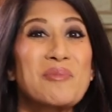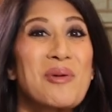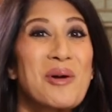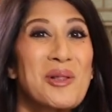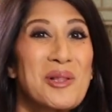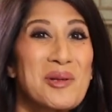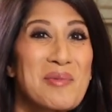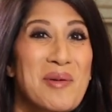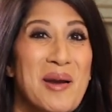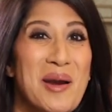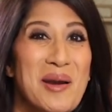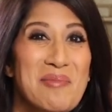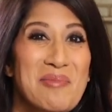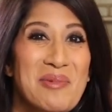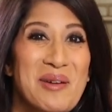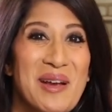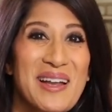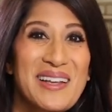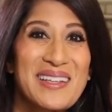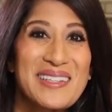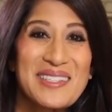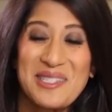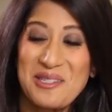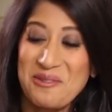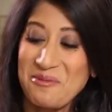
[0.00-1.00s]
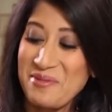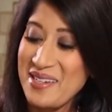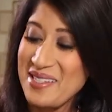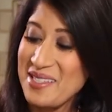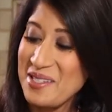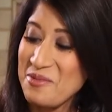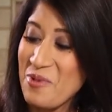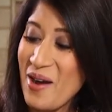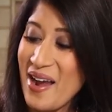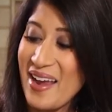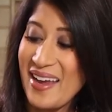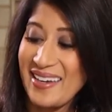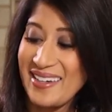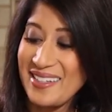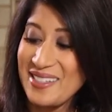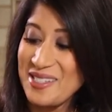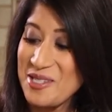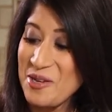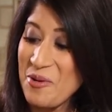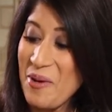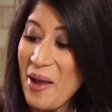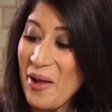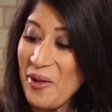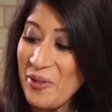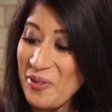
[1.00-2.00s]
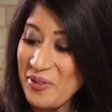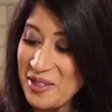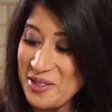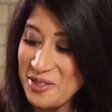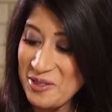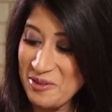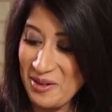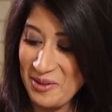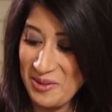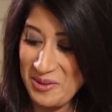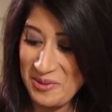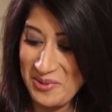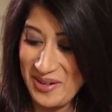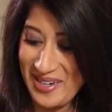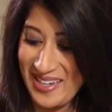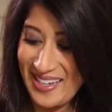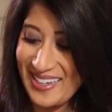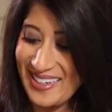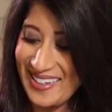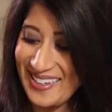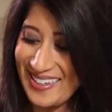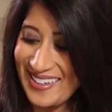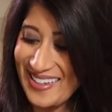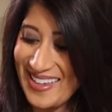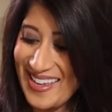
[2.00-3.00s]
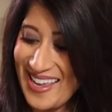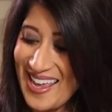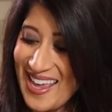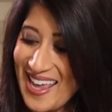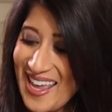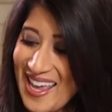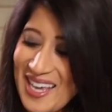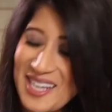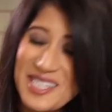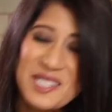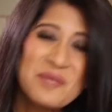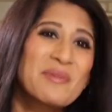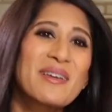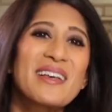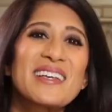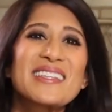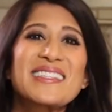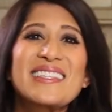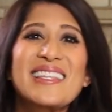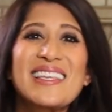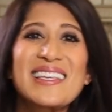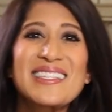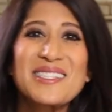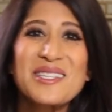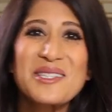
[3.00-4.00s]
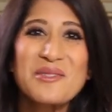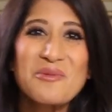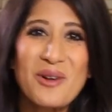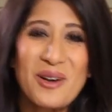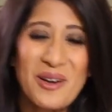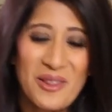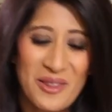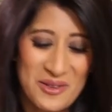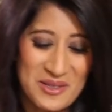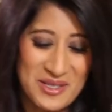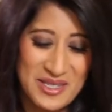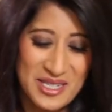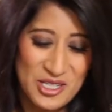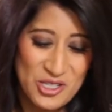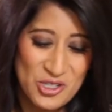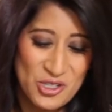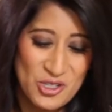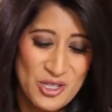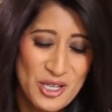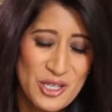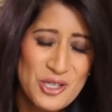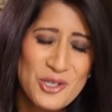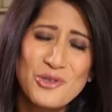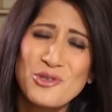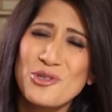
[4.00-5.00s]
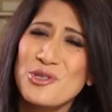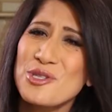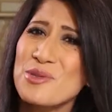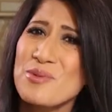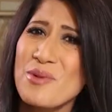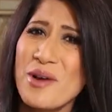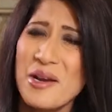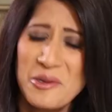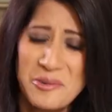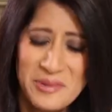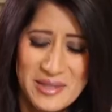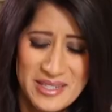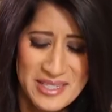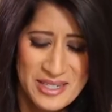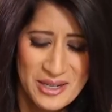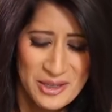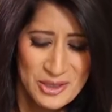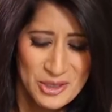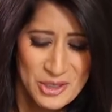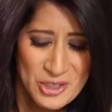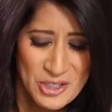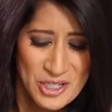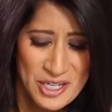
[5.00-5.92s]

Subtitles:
pull-apart bread is the reason why I eat so healthy during the week, is because this is one of those dishes that you just want to indulge